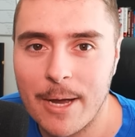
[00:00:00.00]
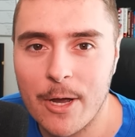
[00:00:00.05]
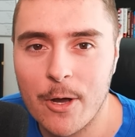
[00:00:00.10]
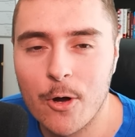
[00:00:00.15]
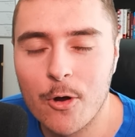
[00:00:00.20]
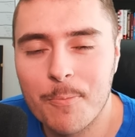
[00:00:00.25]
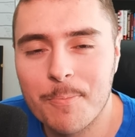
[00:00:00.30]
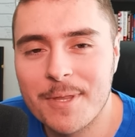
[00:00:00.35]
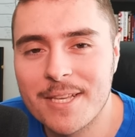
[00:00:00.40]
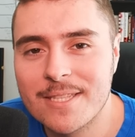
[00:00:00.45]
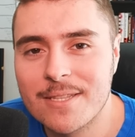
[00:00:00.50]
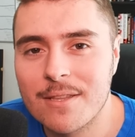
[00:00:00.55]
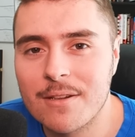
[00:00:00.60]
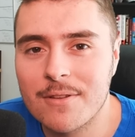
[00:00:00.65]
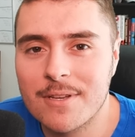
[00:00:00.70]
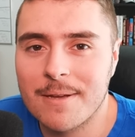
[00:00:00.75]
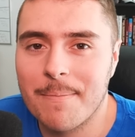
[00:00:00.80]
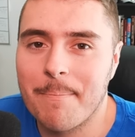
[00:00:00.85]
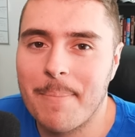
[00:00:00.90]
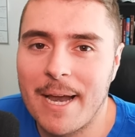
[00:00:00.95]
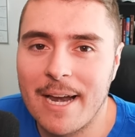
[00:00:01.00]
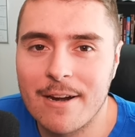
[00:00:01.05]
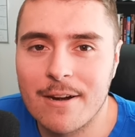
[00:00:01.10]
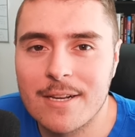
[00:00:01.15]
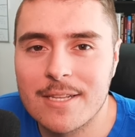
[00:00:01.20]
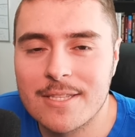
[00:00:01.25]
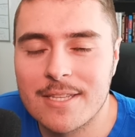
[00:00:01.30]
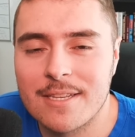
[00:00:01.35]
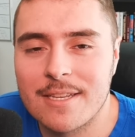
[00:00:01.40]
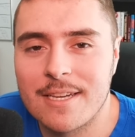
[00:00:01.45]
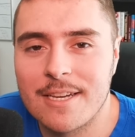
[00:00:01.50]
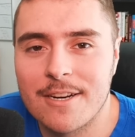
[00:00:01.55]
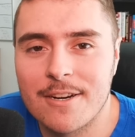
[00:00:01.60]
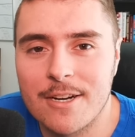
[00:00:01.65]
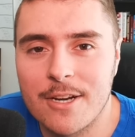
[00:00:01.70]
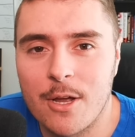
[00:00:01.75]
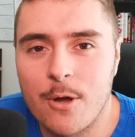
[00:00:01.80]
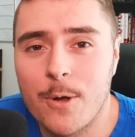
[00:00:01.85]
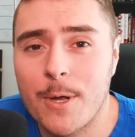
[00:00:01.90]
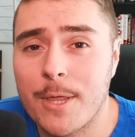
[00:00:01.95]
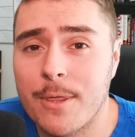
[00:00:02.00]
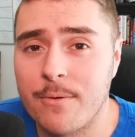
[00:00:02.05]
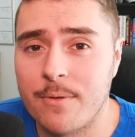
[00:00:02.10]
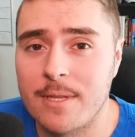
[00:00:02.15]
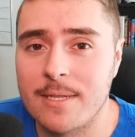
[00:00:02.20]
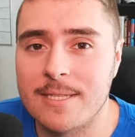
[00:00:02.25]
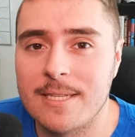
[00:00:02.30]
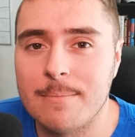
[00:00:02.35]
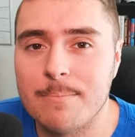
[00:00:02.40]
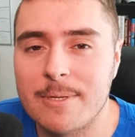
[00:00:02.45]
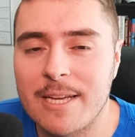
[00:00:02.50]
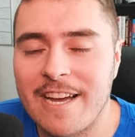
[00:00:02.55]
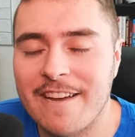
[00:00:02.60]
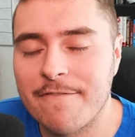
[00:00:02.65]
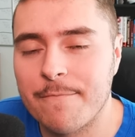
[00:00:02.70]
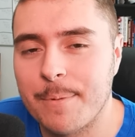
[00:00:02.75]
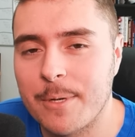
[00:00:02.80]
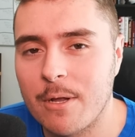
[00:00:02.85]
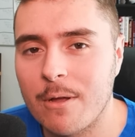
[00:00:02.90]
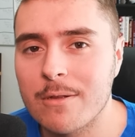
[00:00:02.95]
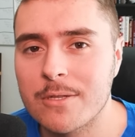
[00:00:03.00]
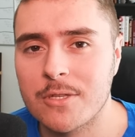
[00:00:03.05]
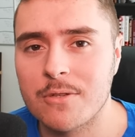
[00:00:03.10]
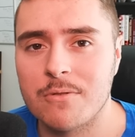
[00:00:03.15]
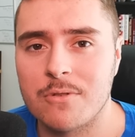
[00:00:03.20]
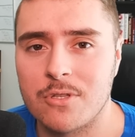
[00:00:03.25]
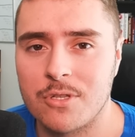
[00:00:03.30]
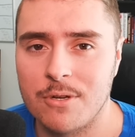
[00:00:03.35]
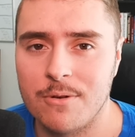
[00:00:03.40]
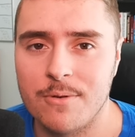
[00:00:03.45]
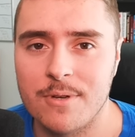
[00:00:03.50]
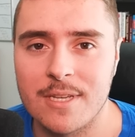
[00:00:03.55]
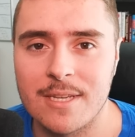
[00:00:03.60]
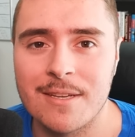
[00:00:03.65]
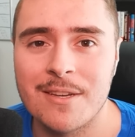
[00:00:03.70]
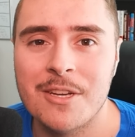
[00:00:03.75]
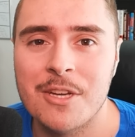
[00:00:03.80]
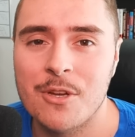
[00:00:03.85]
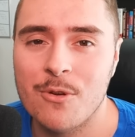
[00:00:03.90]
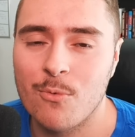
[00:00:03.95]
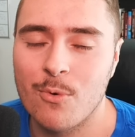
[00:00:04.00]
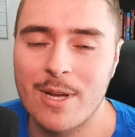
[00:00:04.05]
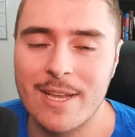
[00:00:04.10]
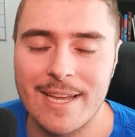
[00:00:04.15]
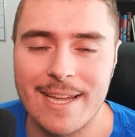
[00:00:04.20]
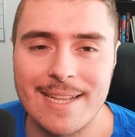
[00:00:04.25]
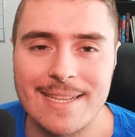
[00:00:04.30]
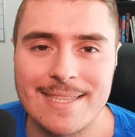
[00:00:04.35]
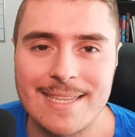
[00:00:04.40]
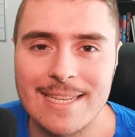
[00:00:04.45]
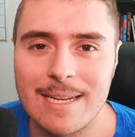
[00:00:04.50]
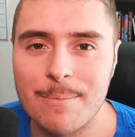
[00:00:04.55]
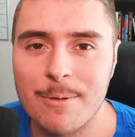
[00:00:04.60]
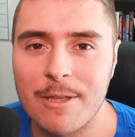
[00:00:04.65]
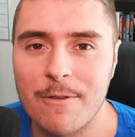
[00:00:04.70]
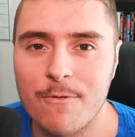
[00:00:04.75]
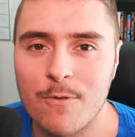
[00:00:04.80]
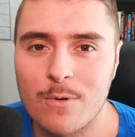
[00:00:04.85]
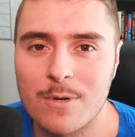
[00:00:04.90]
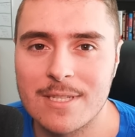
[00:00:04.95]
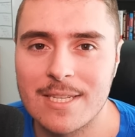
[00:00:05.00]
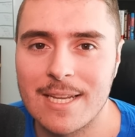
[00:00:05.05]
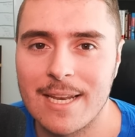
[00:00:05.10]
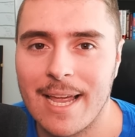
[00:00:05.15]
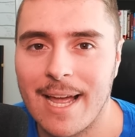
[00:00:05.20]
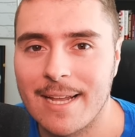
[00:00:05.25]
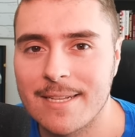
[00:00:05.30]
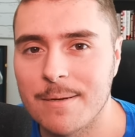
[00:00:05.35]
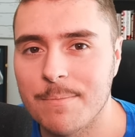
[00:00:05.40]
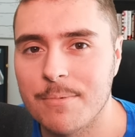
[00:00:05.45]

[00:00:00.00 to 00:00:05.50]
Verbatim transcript: I hope this little comparison here going through the deep dive, but also showing what NCAA 14 had to